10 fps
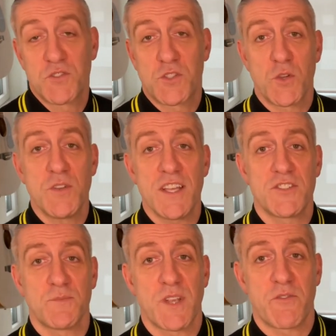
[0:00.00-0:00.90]
two-day
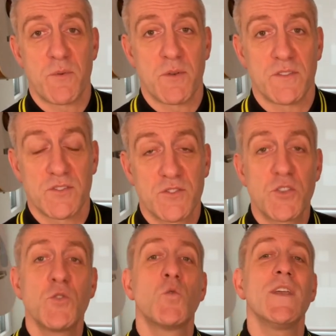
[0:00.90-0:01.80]
subject removals,
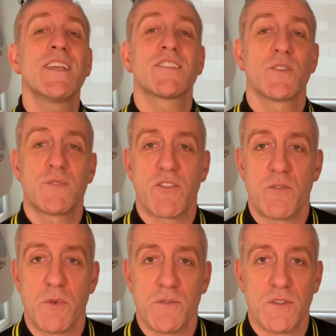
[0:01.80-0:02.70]
two-week subject
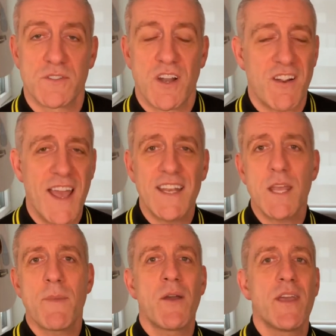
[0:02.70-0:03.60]
removals, or any
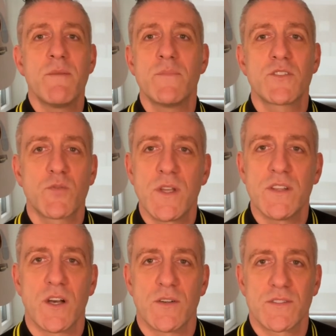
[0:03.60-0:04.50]
amount in
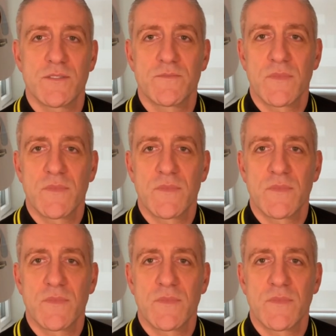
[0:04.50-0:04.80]
between those.